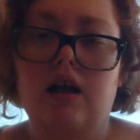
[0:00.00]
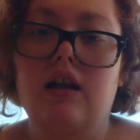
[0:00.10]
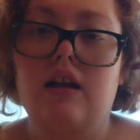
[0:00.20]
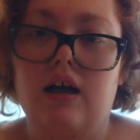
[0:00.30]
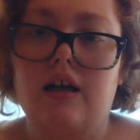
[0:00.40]
a
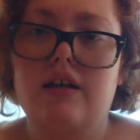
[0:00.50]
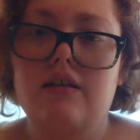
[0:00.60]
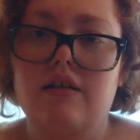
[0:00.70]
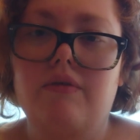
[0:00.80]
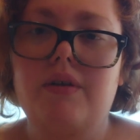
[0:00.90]
lot
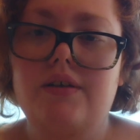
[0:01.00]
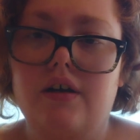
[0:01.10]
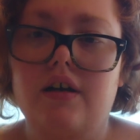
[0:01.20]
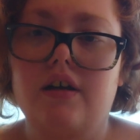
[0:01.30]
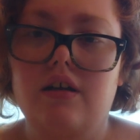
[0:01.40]
i've been
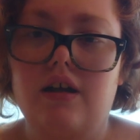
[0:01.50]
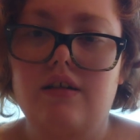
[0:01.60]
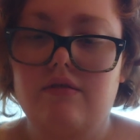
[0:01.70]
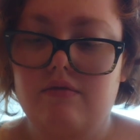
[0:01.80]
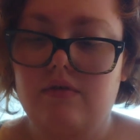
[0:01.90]
talking a
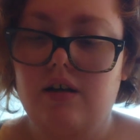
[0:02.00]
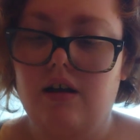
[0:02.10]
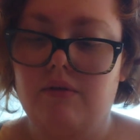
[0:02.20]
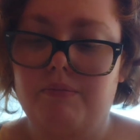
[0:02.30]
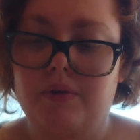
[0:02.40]
lot
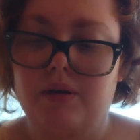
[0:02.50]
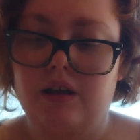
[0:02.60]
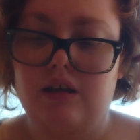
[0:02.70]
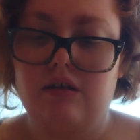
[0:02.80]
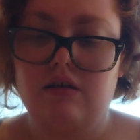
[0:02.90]
um,
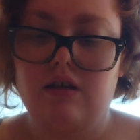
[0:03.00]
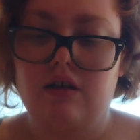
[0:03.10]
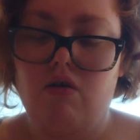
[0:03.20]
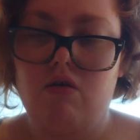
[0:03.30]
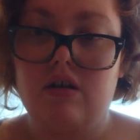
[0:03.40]
but
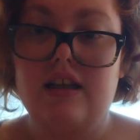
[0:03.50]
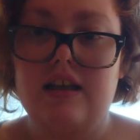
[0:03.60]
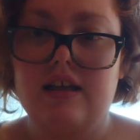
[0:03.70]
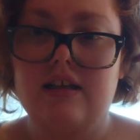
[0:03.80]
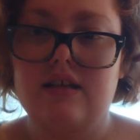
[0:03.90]
the whole
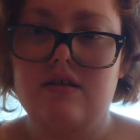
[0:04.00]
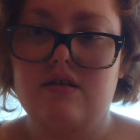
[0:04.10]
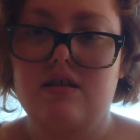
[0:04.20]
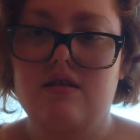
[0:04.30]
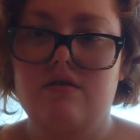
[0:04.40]
idea
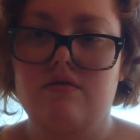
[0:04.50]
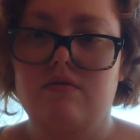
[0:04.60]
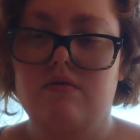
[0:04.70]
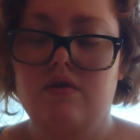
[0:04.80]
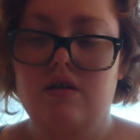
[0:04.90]
is
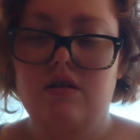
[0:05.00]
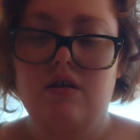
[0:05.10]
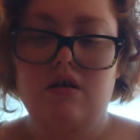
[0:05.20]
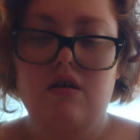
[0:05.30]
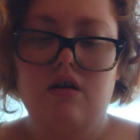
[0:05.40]
to
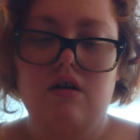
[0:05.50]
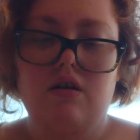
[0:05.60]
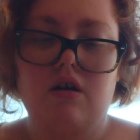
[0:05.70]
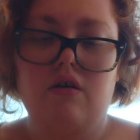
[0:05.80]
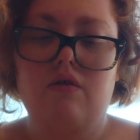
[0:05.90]

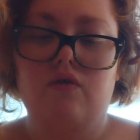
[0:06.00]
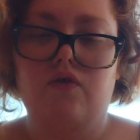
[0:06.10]
go